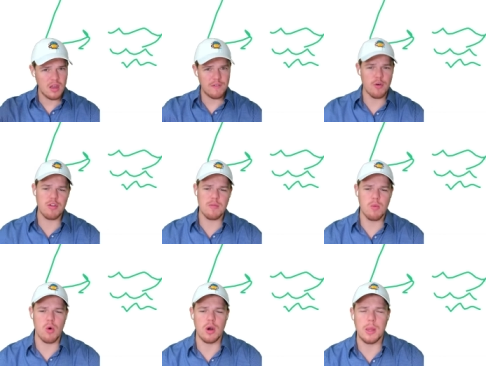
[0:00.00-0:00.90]

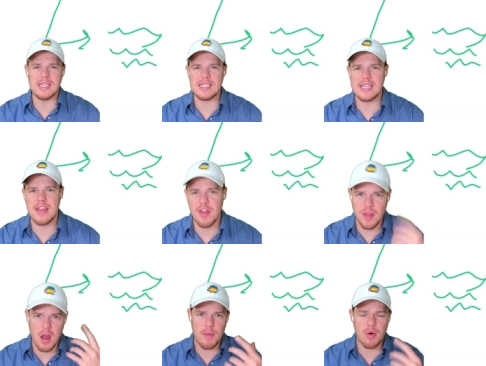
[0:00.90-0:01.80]
Furthermore, let's say the
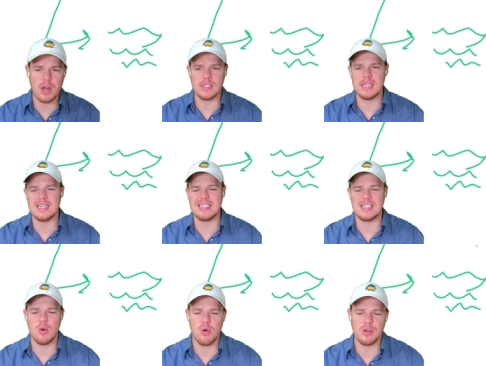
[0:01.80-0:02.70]
thought process is
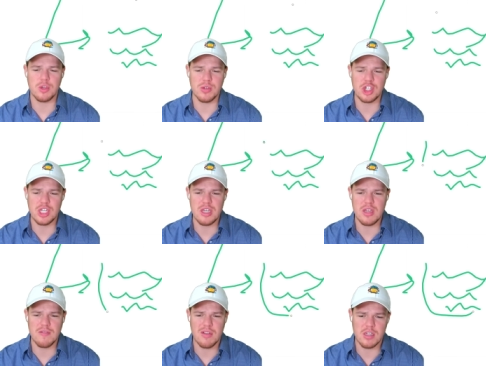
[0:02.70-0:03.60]
in order to
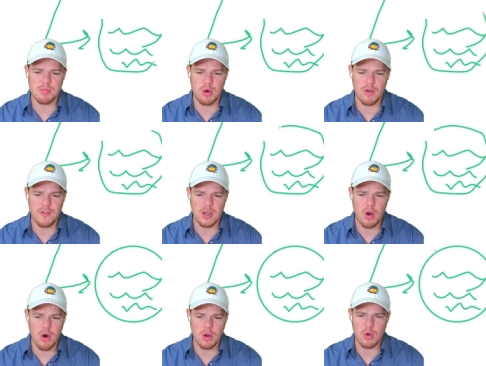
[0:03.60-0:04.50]
achieve this perfect
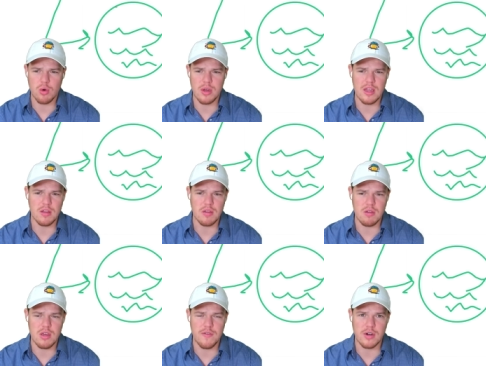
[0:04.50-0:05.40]
article in
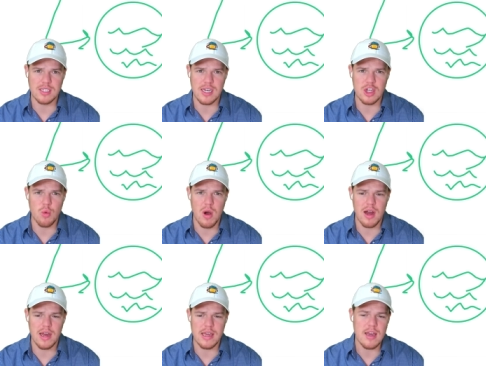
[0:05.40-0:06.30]
the front-end
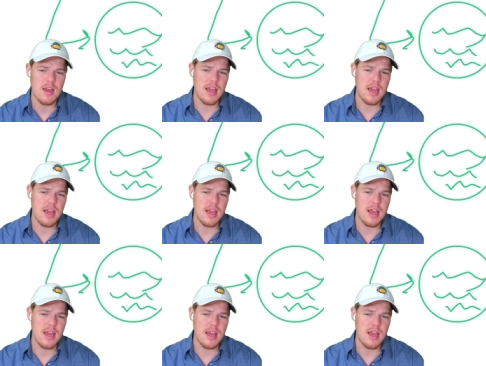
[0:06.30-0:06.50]
UI,